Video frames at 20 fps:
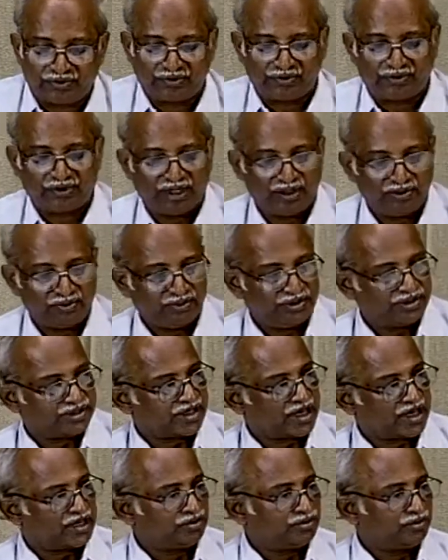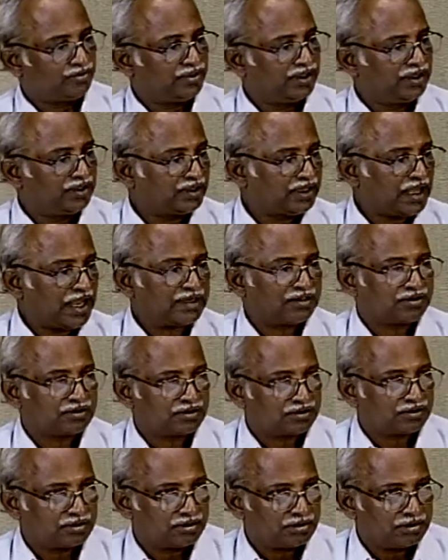Today we try to bring that
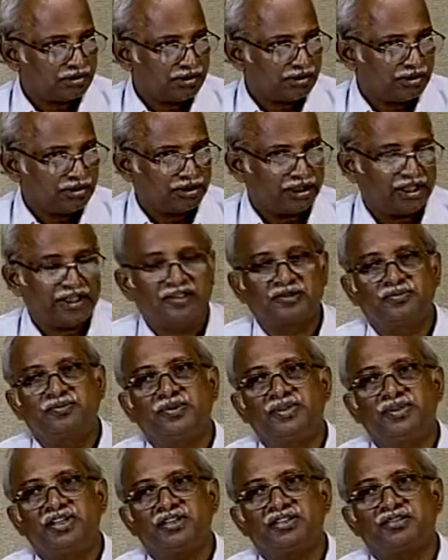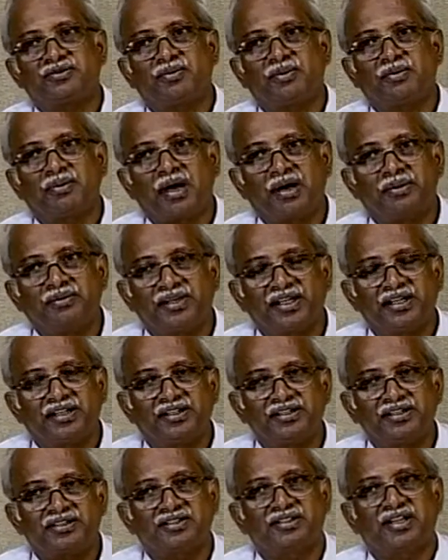experience from having a
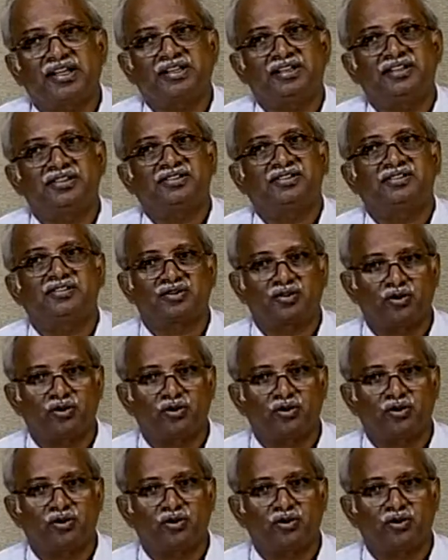risk analysis